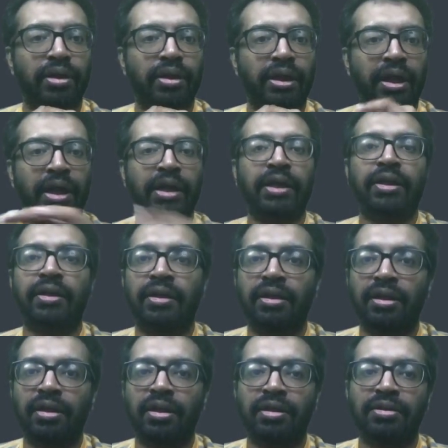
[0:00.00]
write,
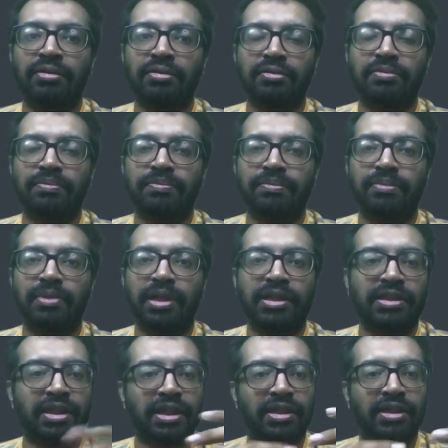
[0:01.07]
let's
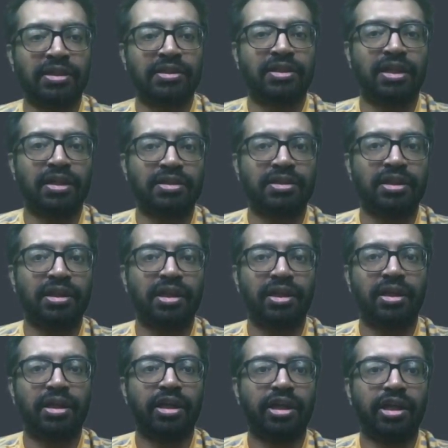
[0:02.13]
say, this structure
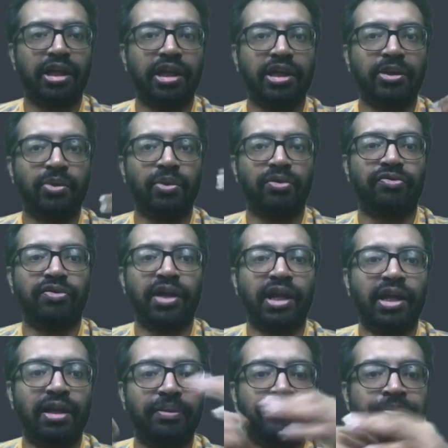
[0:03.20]
into a
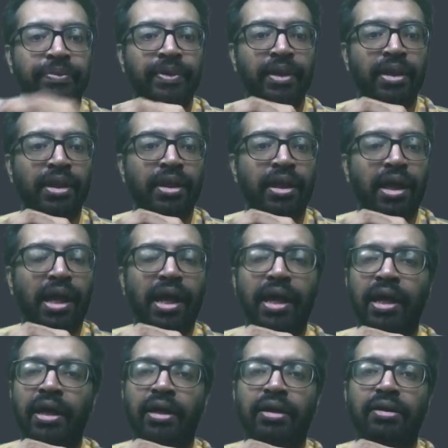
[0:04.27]
file,
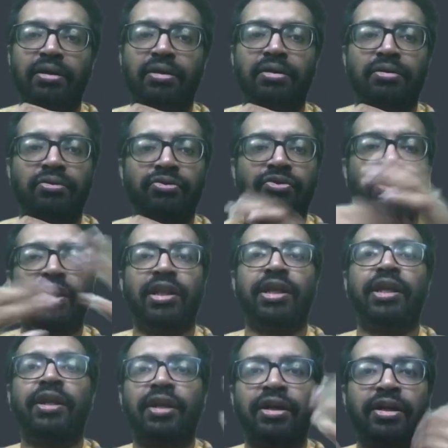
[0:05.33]
and we'll
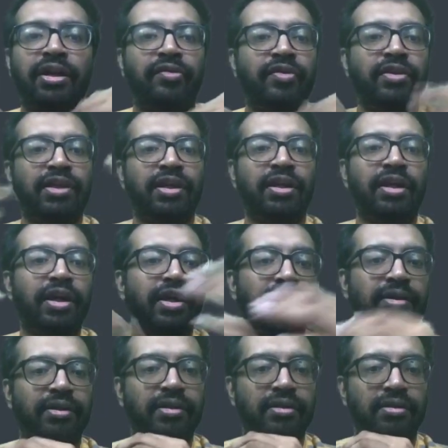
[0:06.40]
then retrieve it and read
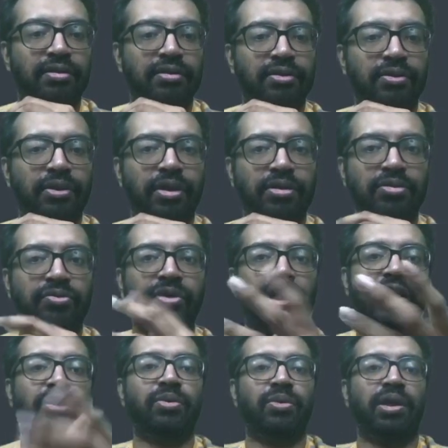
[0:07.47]
it. Okay, so we
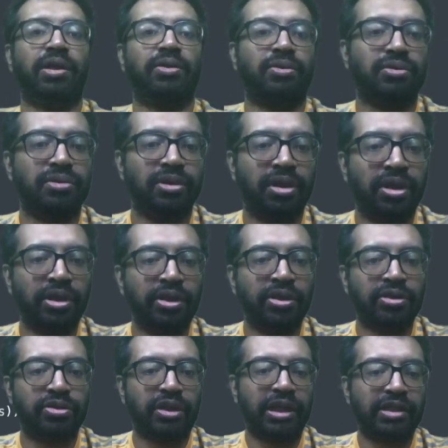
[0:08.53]
can do that.
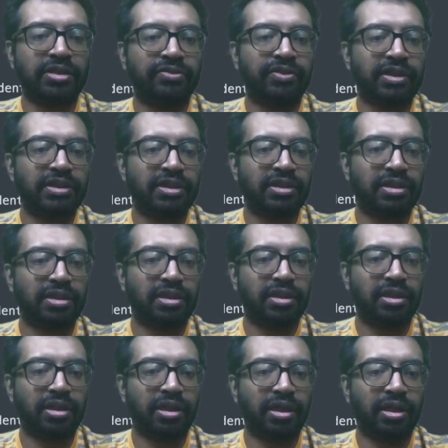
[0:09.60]
So
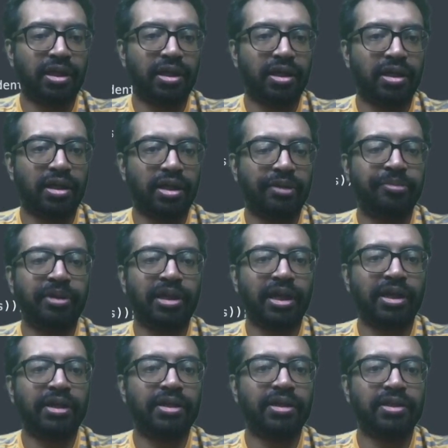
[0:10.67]
let me
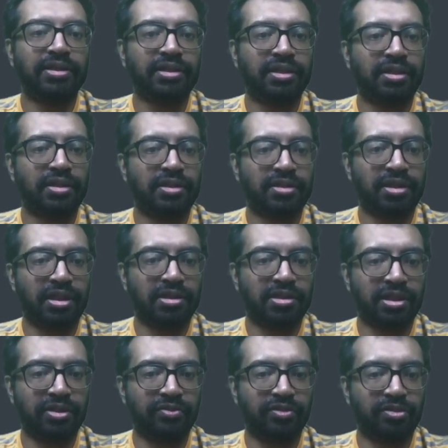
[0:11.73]
write this structure
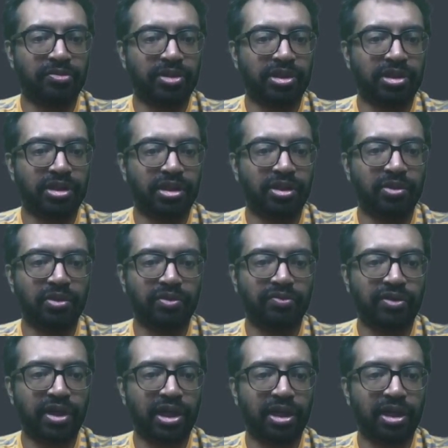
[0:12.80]
information into a file.